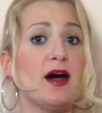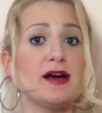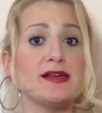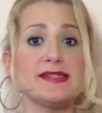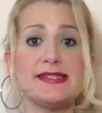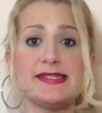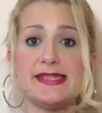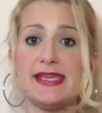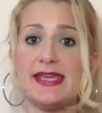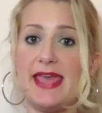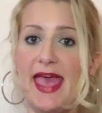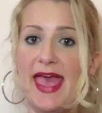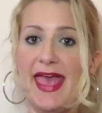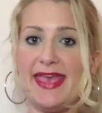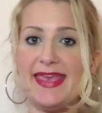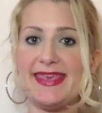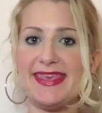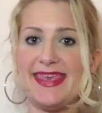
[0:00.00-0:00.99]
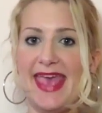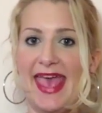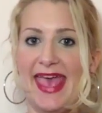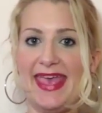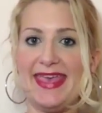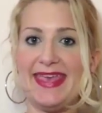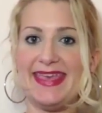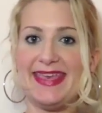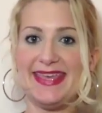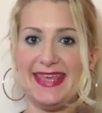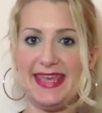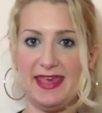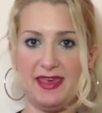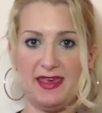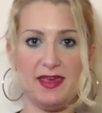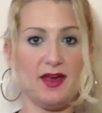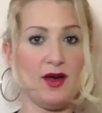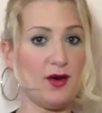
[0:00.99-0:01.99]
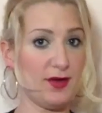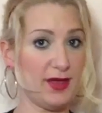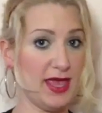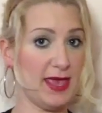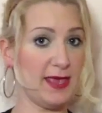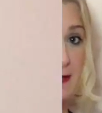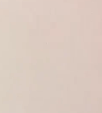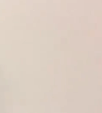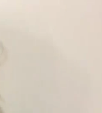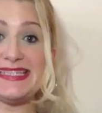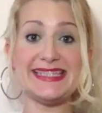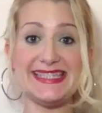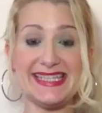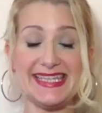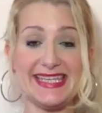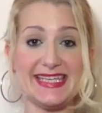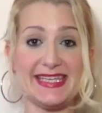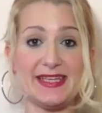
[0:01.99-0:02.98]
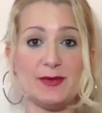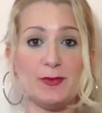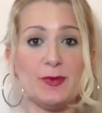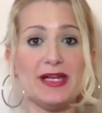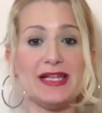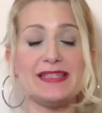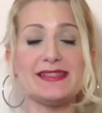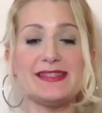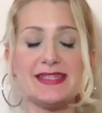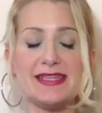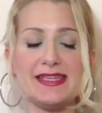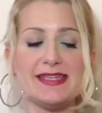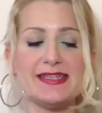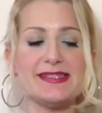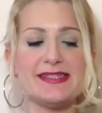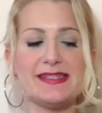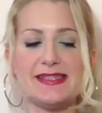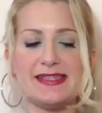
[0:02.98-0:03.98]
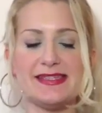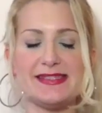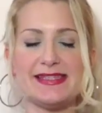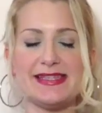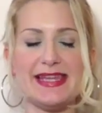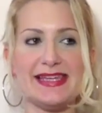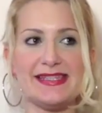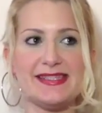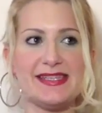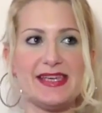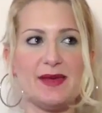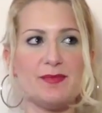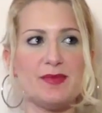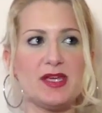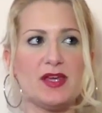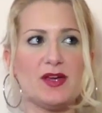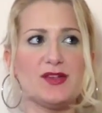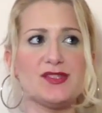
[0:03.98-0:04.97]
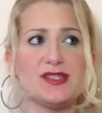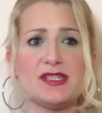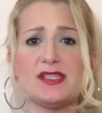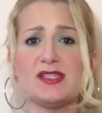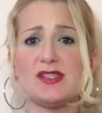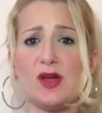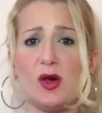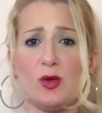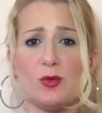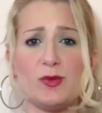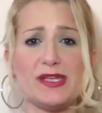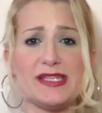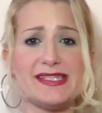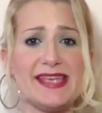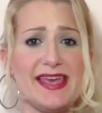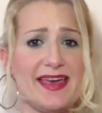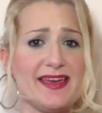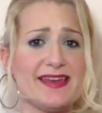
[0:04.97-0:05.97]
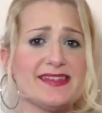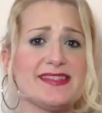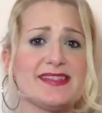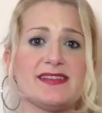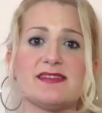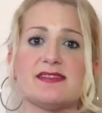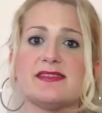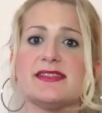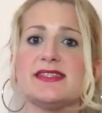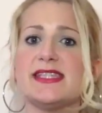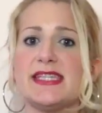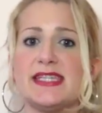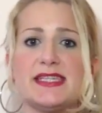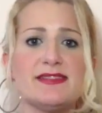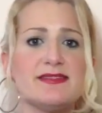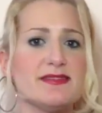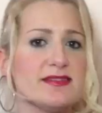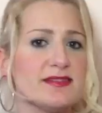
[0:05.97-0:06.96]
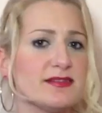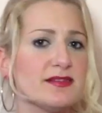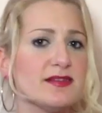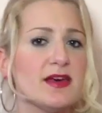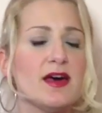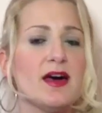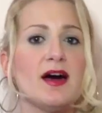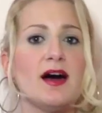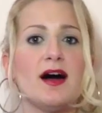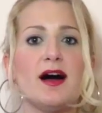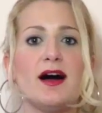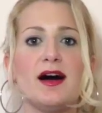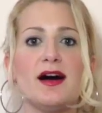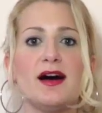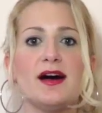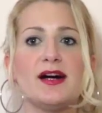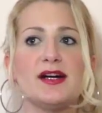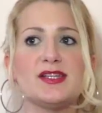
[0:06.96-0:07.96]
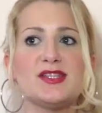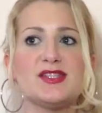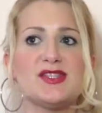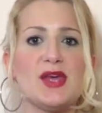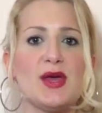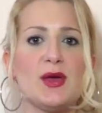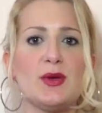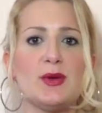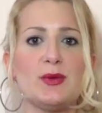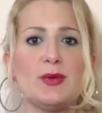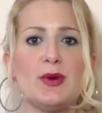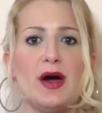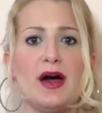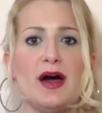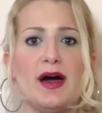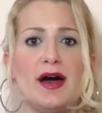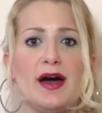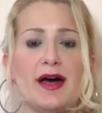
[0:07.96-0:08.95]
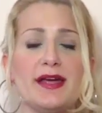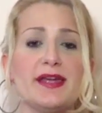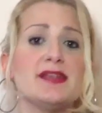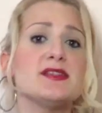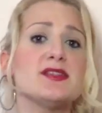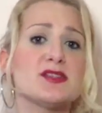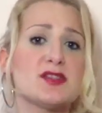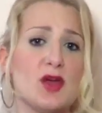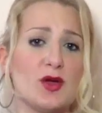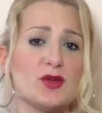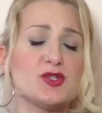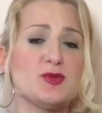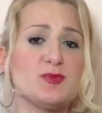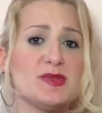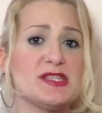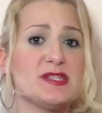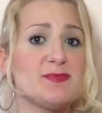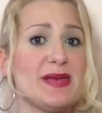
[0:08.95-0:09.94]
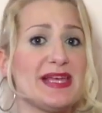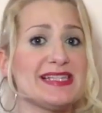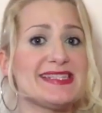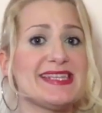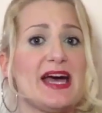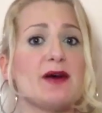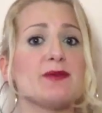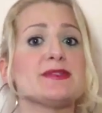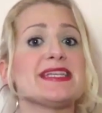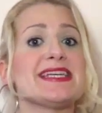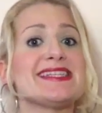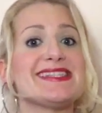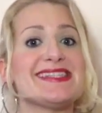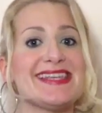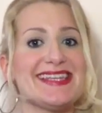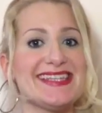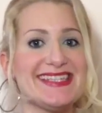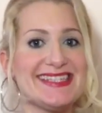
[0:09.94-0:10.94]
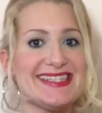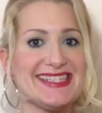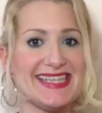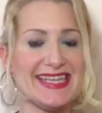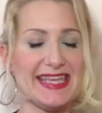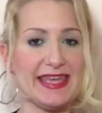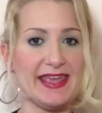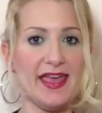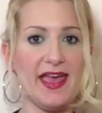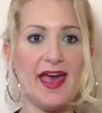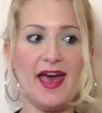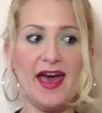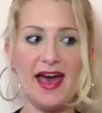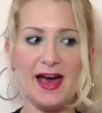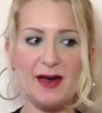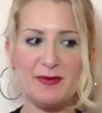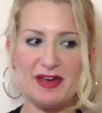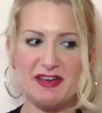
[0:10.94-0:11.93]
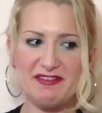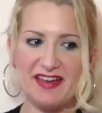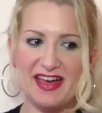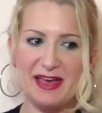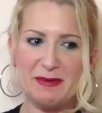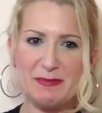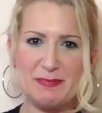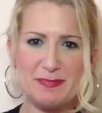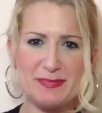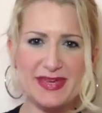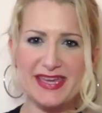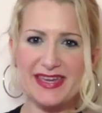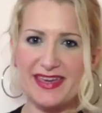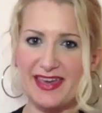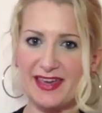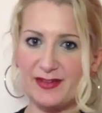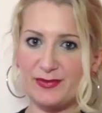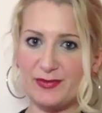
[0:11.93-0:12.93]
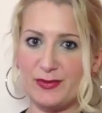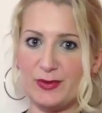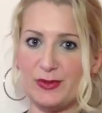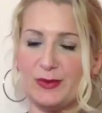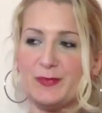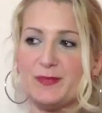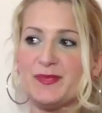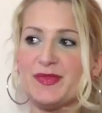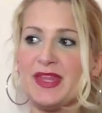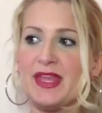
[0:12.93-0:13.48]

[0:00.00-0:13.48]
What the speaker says: C-A-K-E, okay? D. Well, D is an easy letter because it is always heard as D, so it is going to be spelled out as D. However, be careful